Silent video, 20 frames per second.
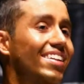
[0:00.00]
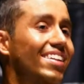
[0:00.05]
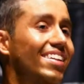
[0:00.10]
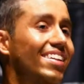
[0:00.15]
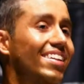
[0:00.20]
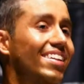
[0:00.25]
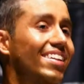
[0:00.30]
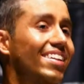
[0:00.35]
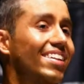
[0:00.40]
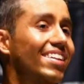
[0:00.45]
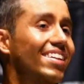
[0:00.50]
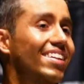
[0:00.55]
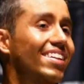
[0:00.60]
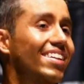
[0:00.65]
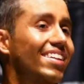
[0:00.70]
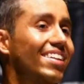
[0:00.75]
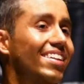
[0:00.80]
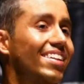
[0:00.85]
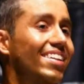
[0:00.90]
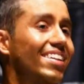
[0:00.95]

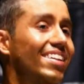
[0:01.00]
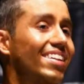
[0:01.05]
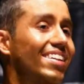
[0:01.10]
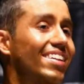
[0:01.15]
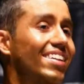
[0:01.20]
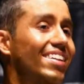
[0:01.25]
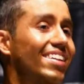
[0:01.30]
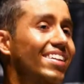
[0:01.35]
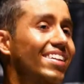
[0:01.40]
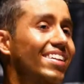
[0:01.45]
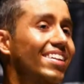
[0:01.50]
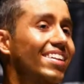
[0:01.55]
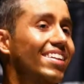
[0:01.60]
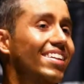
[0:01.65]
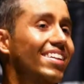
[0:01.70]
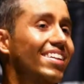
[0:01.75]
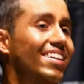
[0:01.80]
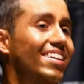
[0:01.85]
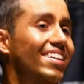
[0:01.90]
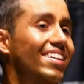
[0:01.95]

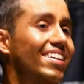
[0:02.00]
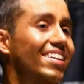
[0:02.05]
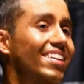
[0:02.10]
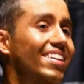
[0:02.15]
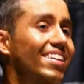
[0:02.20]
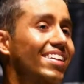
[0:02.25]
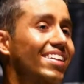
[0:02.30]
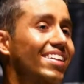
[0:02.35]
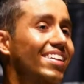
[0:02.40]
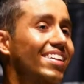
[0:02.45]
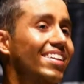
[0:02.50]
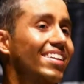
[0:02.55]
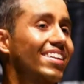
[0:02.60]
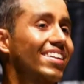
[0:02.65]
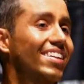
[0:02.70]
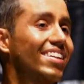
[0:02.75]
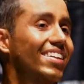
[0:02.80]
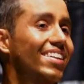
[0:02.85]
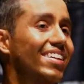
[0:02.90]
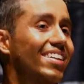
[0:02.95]

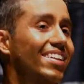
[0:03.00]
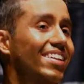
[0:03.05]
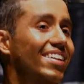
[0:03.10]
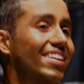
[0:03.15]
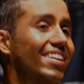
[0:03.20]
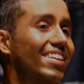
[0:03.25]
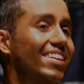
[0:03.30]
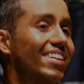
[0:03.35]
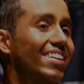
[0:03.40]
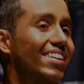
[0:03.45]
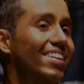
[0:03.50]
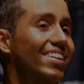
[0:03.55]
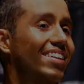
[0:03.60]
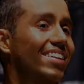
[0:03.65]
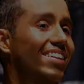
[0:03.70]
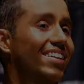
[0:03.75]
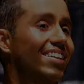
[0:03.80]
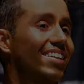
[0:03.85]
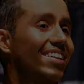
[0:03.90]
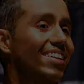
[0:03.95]

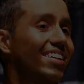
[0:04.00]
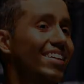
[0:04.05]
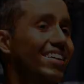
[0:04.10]
Nobody speaks.